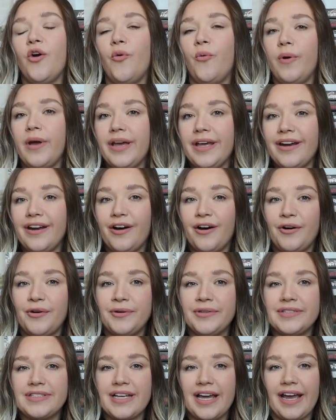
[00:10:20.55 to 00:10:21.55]
Wen
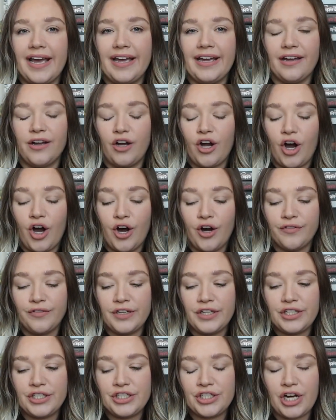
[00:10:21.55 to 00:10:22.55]
owns a
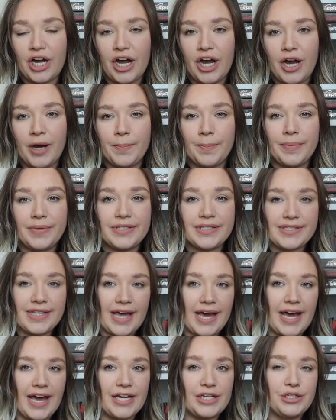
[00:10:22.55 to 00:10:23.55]
coffee shop
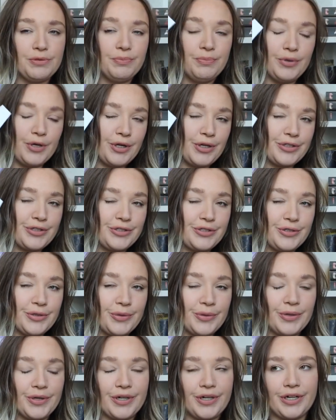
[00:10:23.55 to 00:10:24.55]
/
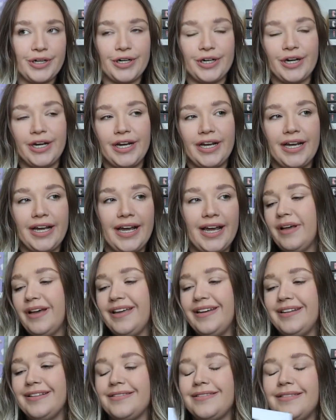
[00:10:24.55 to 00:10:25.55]
bookstore.
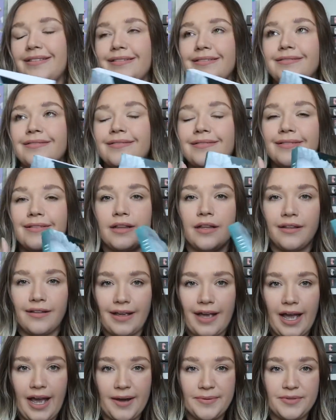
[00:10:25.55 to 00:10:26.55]
It is
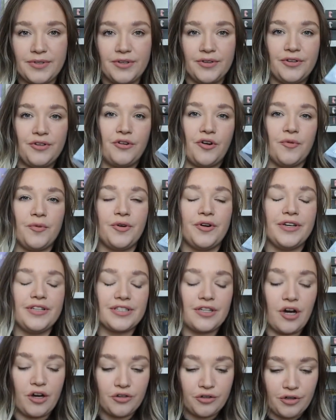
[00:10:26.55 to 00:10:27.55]
absolutely adorable. It's
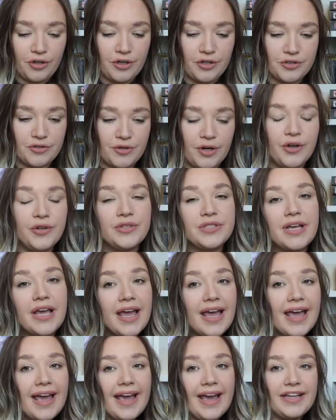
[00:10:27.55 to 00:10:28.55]
called Crossroads.
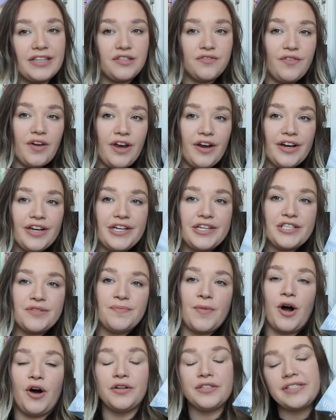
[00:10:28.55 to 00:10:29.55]
It's very
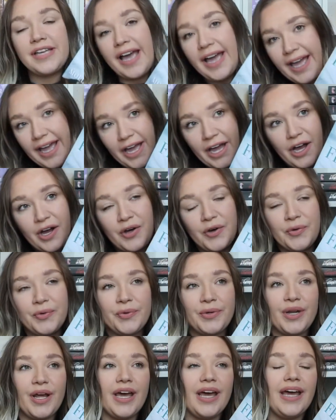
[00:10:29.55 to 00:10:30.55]
small
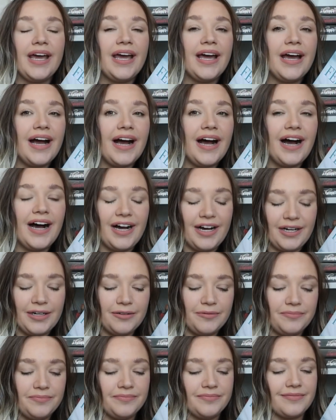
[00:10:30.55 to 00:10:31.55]
town.
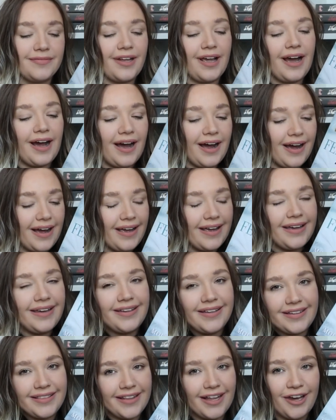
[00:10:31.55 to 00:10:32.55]

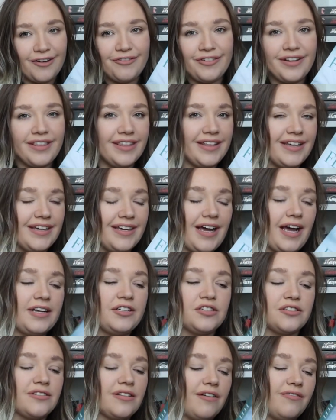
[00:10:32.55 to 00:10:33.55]
I
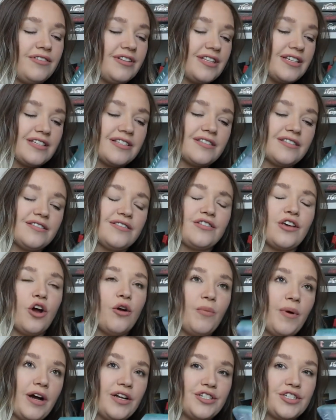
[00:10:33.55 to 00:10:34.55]
just loved this so
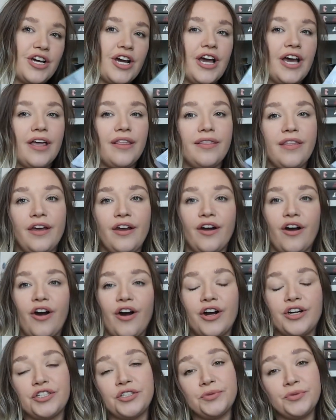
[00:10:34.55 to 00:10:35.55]
much. There
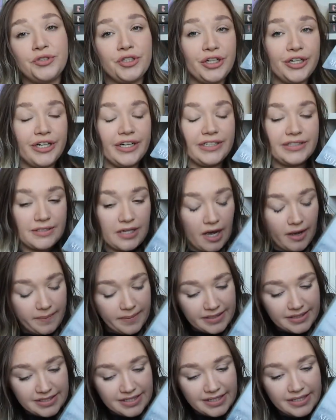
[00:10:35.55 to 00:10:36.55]
are some triggering
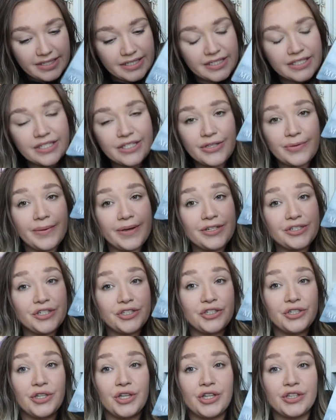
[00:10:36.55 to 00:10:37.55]
topics in this, so make sure
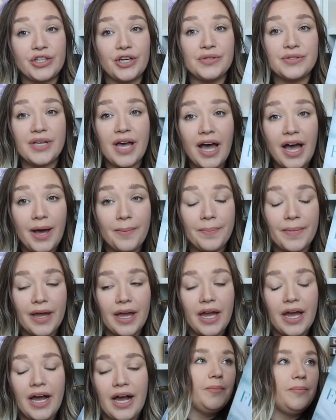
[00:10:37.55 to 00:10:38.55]
to look those up.
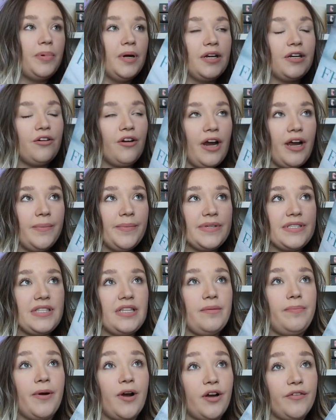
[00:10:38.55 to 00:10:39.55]
But Graham is
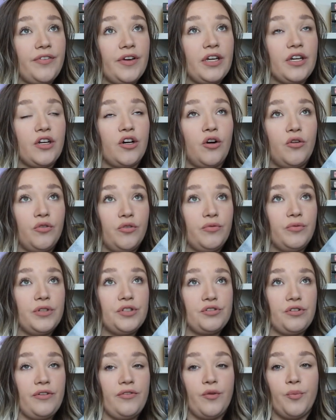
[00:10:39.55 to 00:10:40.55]
the perfect golden
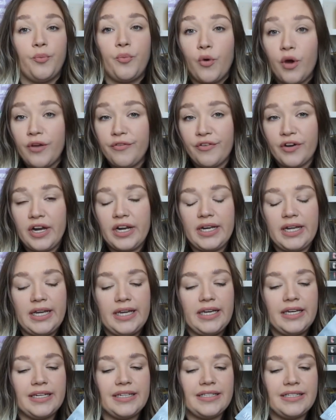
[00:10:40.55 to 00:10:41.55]
retriever boyfriend.
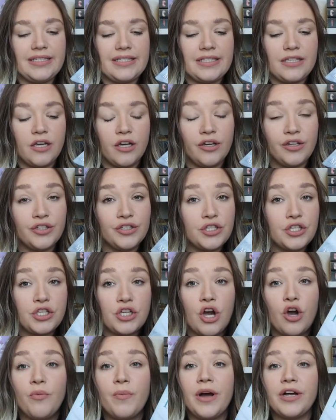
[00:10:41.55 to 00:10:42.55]
He is
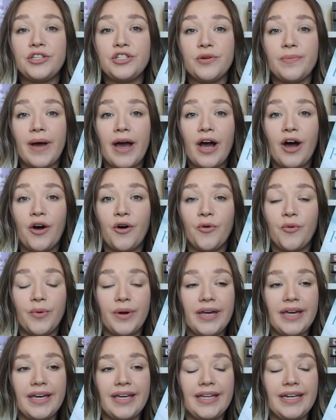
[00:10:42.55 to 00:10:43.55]
so much about
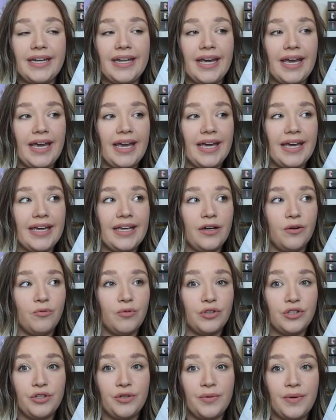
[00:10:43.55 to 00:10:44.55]
Wen and
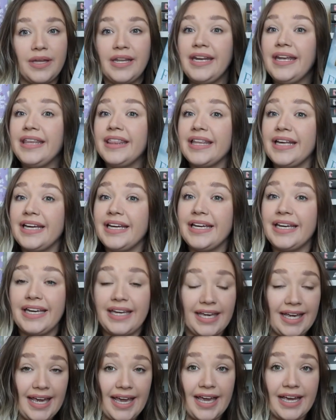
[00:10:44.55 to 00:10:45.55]
will do anything
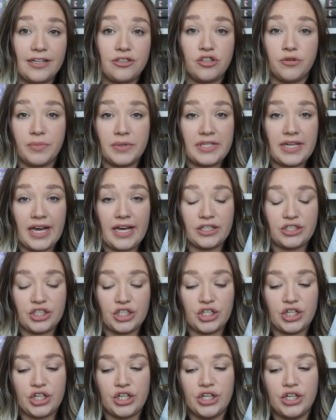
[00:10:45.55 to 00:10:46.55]
he can to protect
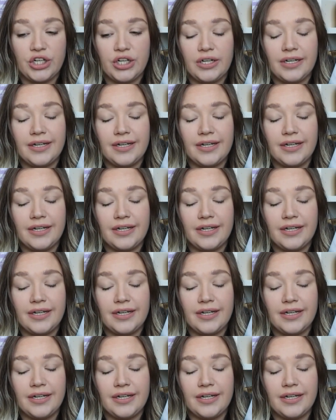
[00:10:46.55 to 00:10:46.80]
her.